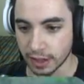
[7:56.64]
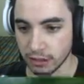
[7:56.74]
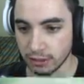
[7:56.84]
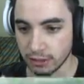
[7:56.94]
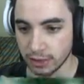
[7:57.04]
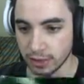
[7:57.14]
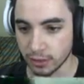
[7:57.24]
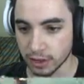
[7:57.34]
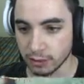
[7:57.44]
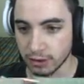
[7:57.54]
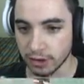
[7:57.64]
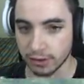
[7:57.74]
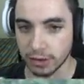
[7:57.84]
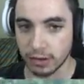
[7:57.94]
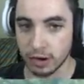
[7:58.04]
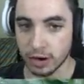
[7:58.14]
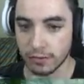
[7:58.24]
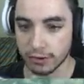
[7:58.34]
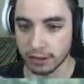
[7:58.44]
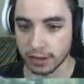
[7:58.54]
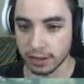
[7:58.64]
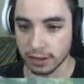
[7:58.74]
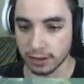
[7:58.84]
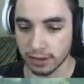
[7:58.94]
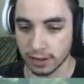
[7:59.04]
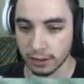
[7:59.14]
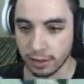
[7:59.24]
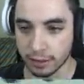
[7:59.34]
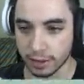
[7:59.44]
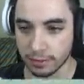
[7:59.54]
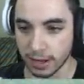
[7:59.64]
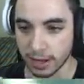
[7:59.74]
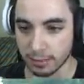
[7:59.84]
it used to be, which was obviously you know 30 minute